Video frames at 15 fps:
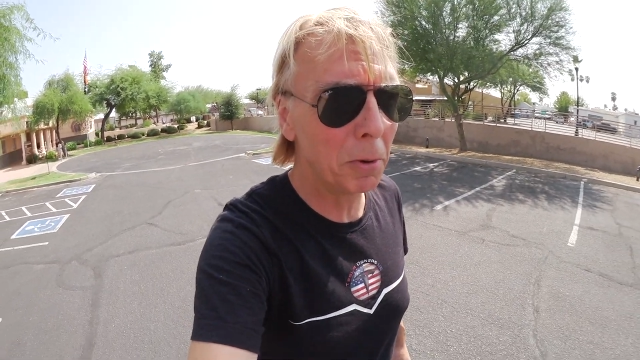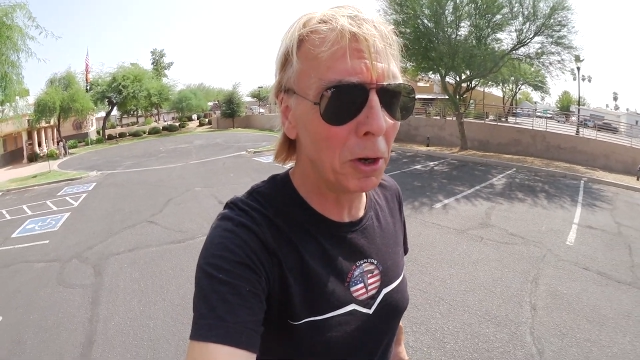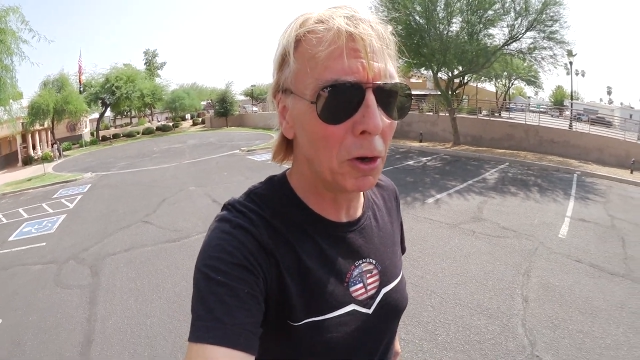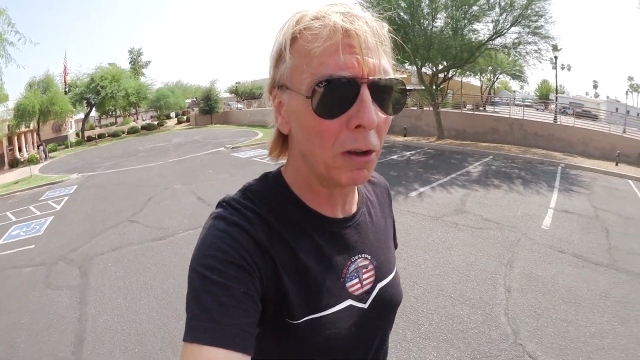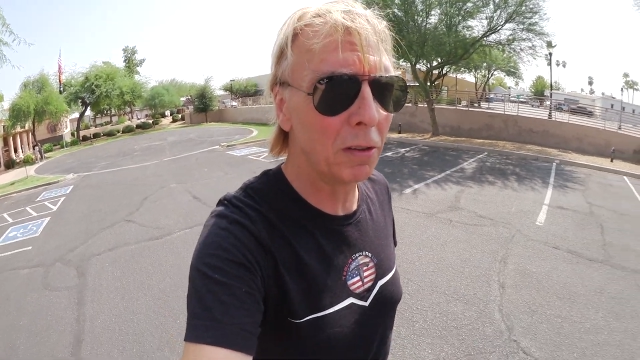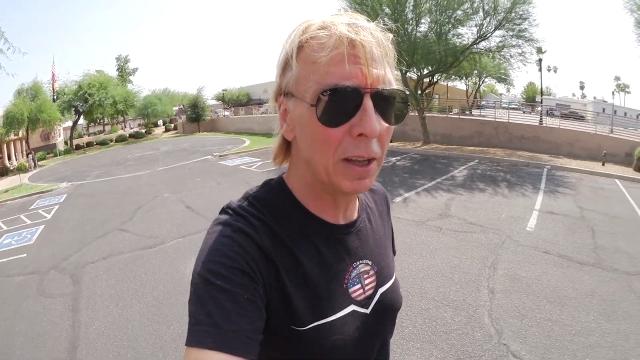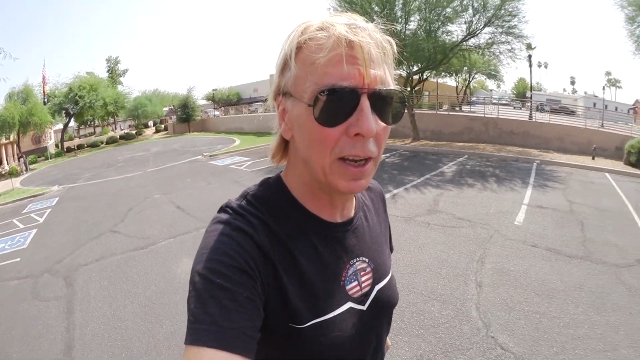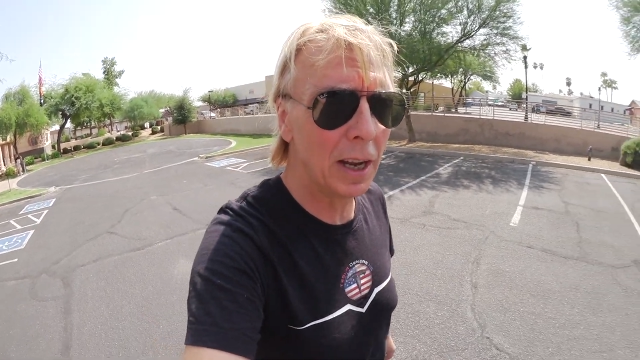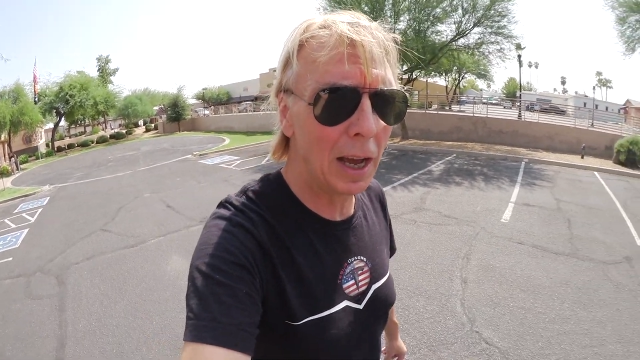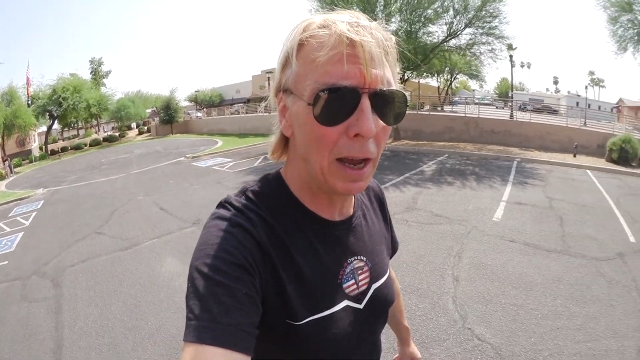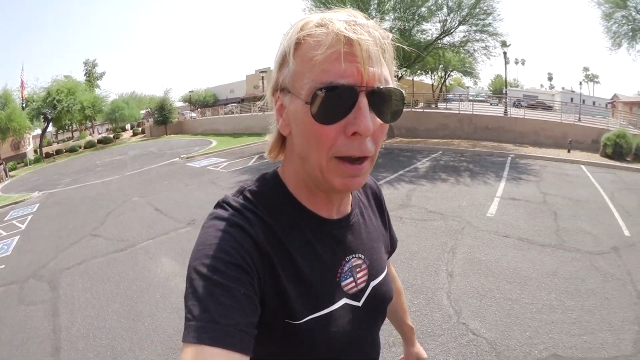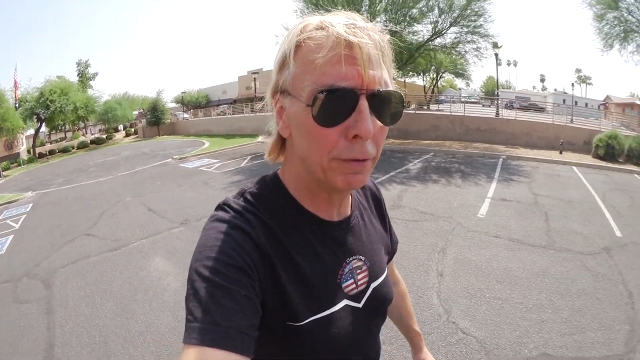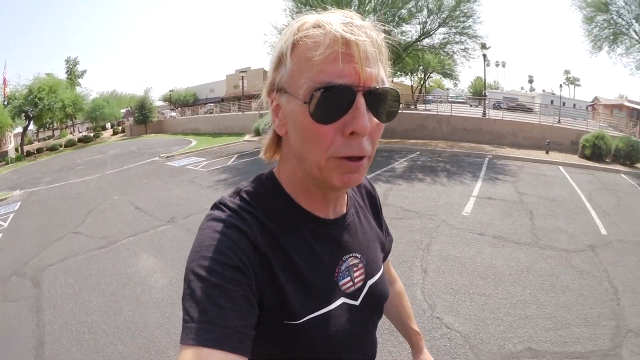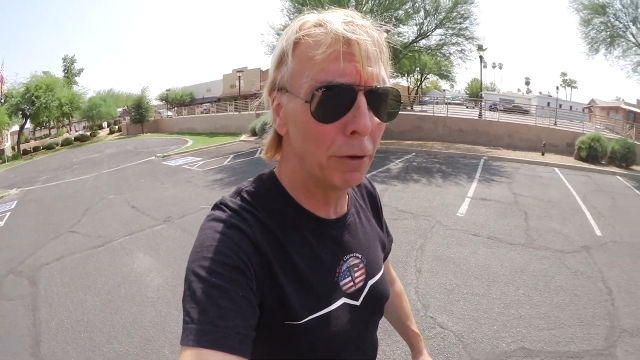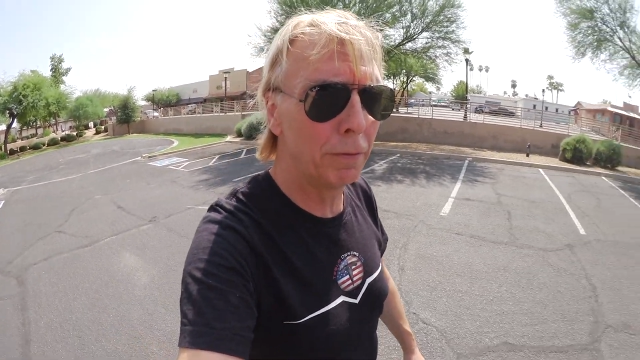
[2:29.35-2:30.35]
because then I
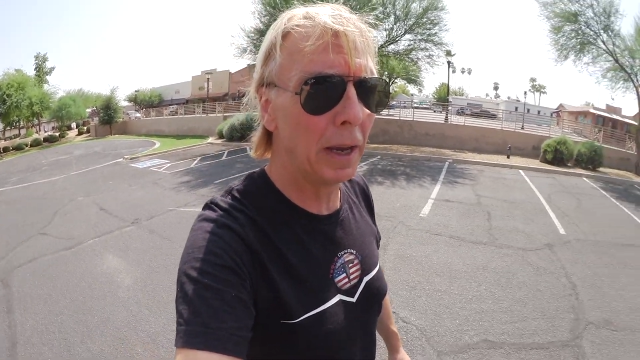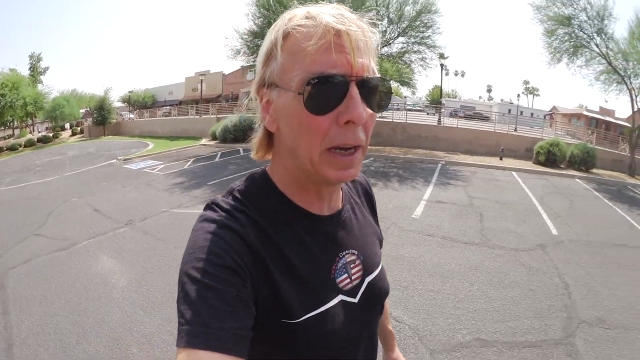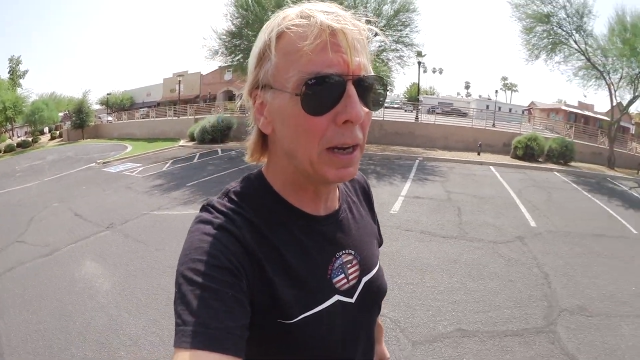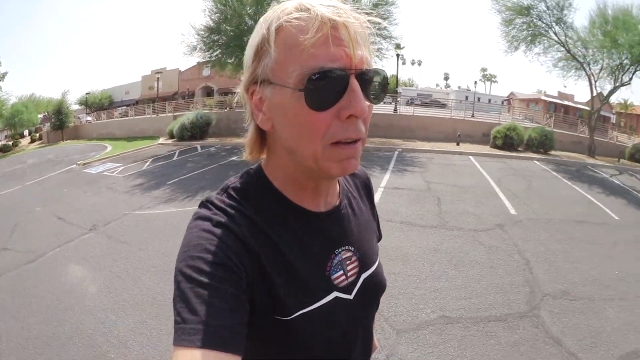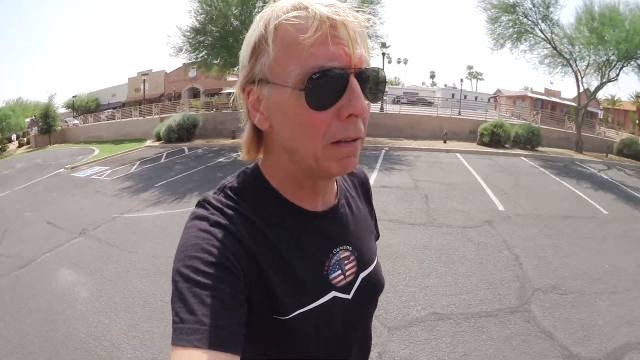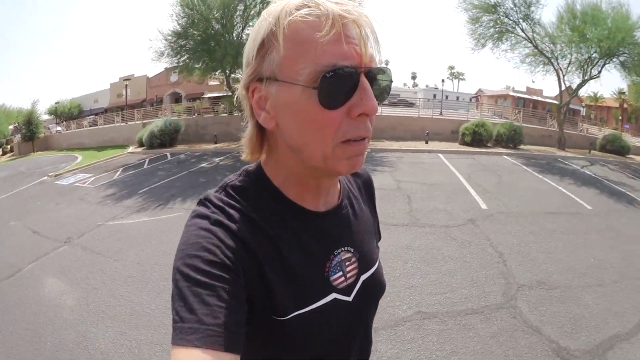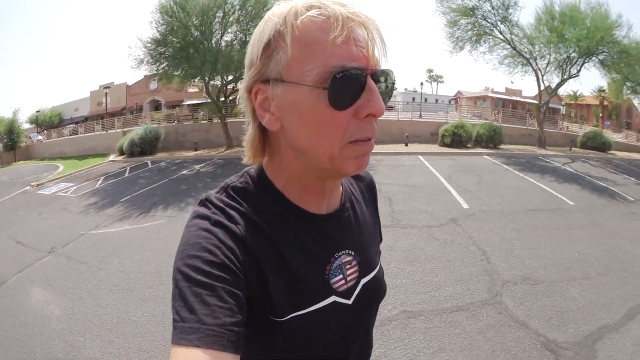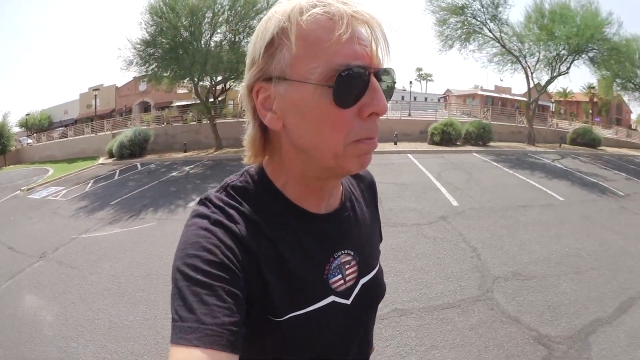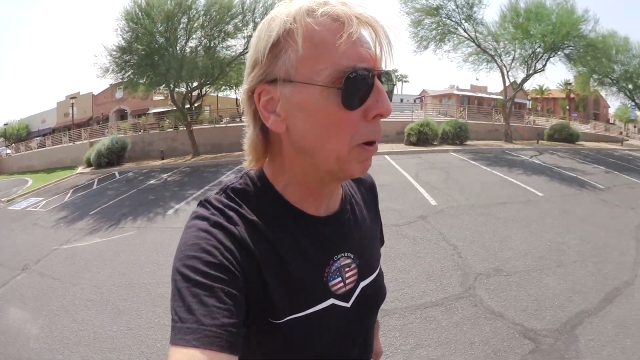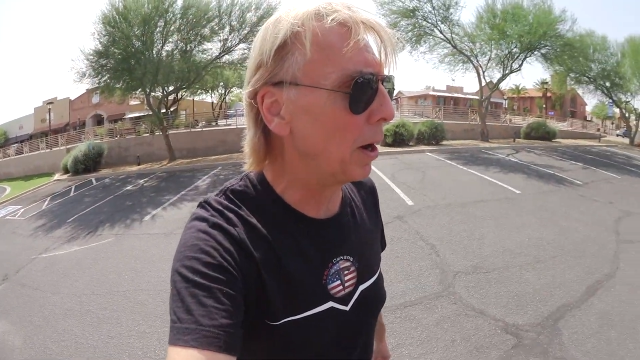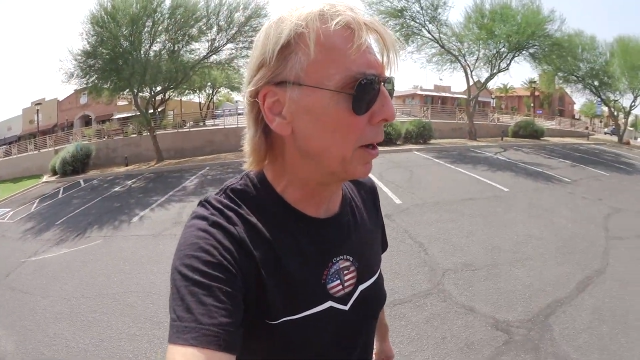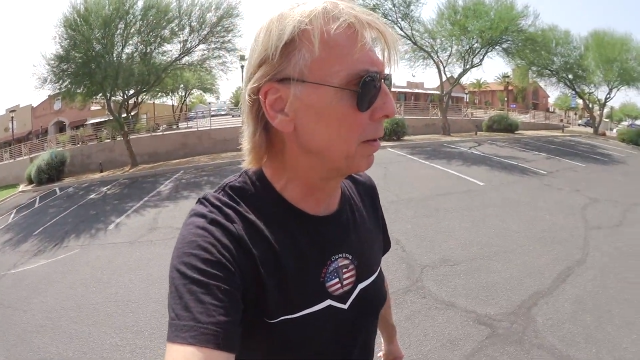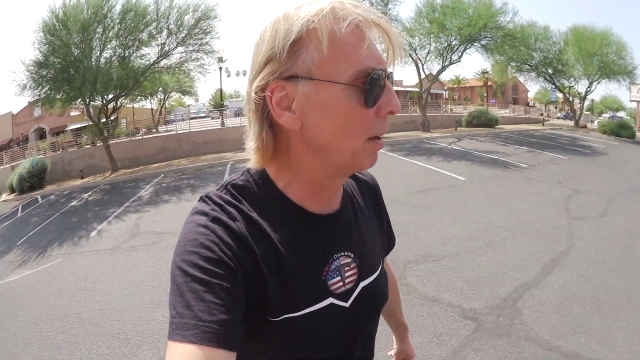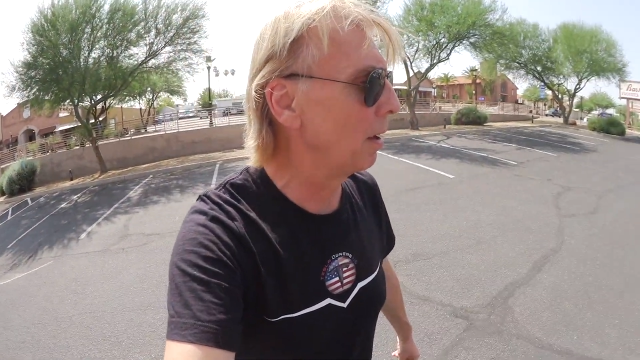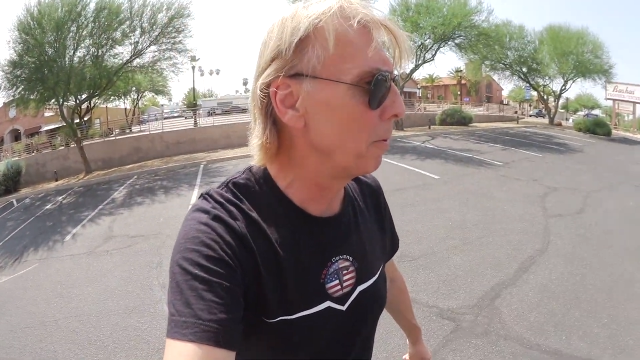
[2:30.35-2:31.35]
have to vacate the
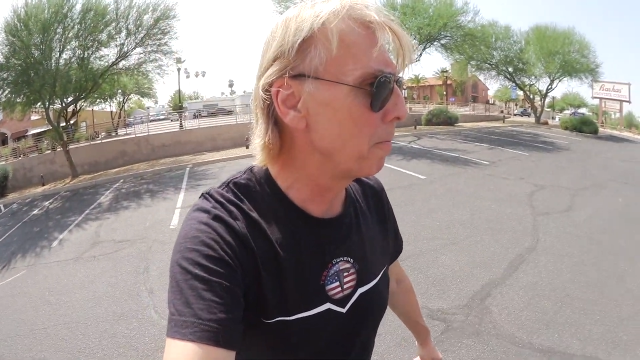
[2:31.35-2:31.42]
spot.